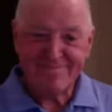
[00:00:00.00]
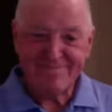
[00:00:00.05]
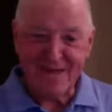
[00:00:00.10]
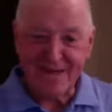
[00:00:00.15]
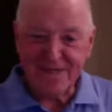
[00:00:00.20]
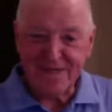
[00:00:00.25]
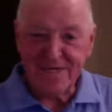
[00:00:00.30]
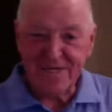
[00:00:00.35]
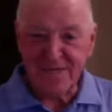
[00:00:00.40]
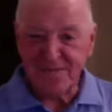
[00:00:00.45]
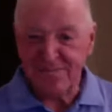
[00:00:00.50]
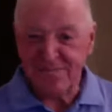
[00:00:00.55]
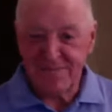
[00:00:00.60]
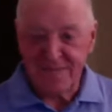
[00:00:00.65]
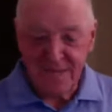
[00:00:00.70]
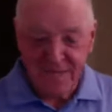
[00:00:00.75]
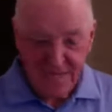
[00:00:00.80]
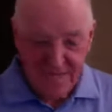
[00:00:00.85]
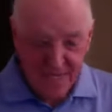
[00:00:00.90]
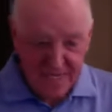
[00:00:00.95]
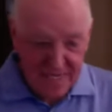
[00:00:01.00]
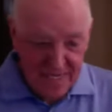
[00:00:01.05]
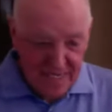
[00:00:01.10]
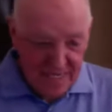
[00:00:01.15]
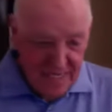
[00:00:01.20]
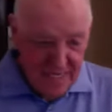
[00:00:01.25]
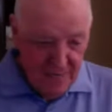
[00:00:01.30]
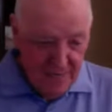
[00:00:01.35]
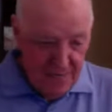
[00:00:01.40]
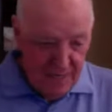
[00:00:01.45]
That's it.
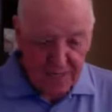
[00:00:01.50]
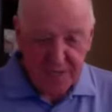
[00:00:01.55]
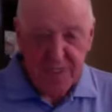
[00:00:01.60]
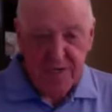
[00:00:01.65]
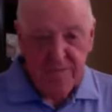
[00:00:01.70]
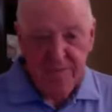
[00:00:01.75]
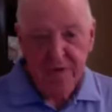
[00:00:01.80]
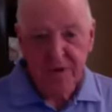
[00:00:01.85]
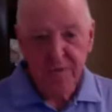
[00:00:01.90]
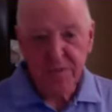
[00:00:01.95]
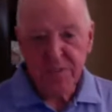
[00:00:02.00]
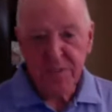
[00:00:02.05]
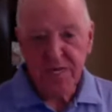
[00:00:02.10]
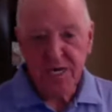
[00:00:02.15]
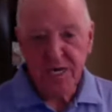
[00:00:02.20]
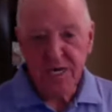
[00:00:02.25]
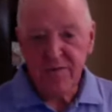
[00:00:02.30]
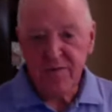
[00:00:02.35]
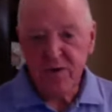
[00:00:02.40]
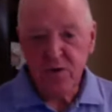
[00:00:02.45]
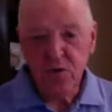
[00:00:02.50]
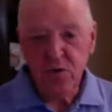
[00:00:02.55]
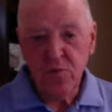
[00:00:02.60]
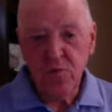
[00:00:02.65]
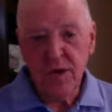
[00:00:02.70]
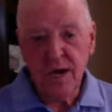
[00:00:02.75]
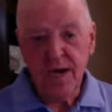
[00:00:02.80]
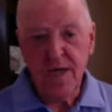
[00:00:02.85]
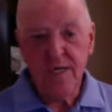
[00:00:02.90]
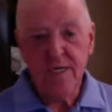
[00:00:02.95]
About 70% never
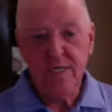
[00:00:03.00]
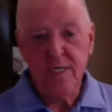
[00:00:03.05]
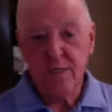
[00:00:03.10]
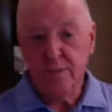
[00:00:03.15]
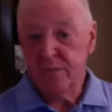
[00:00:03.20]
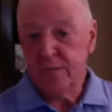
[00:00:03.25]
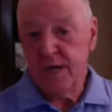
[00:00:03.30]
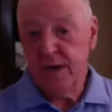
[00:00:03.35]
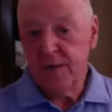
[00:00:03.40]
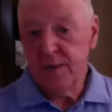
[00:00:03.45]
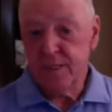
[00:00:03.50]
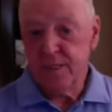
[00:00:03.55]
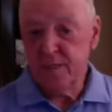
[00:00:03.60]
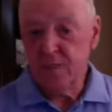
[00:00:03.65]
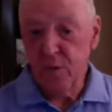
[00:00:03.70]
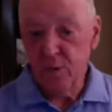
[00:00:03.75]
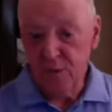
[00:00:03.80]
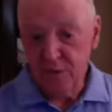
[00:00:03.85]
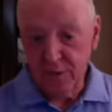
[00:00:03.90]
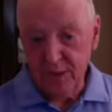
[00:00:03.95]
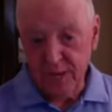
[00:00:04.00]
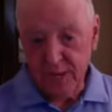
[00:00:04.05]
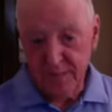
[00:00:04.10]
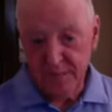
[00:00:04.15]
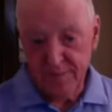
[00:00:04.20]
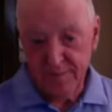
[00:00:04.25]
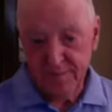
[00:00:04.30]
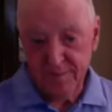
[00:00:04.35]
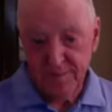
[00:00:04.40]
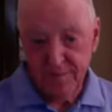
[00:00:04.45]
call back. Sometimes it's more than that.
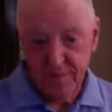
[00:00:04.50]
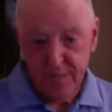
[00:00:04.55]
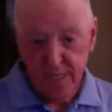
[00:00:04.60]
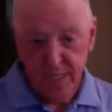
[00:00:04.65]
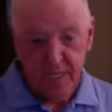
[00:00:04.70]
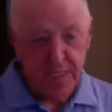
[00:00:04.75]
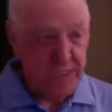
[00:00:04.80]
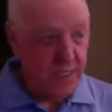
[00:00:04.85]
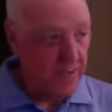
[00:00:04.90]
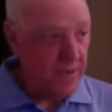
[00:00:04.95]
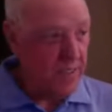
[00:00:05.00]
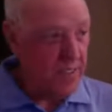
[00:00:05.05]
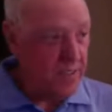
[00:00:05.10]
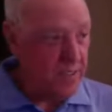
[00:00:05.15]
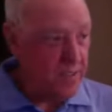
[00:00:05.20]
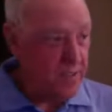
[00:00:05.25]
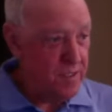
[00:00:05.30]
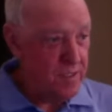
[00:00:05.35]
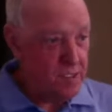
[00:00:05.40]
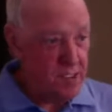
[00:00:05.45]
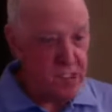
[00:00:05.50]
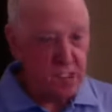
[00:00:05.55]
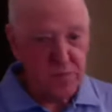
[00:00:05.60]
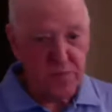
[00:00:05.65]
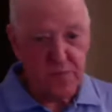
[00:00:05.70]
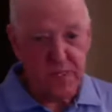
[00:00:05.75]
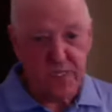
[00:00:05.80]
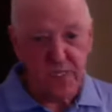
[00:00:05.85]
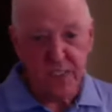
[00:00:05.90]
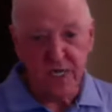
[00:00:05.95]
In some instances,
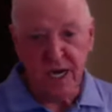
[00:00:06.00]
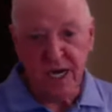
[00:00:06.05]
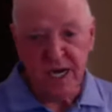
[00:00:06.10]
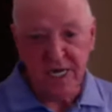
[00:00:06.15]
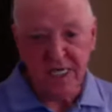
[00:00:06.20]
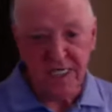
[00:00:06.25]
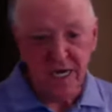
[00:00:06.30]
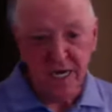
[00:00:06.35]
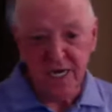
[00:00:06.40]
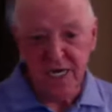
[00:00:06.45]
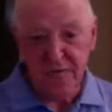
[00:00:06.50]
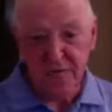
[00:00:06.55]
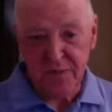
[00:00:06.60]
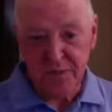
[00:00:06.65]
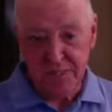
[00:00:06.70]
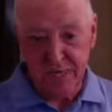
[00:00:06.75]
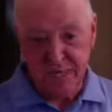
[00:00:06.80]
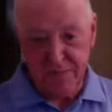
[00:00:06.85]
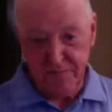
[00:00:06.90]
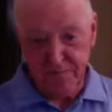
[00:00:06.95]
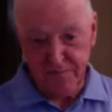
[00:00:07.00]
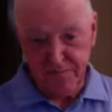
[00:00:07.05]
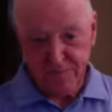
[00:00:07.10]
it's been as high as 90%.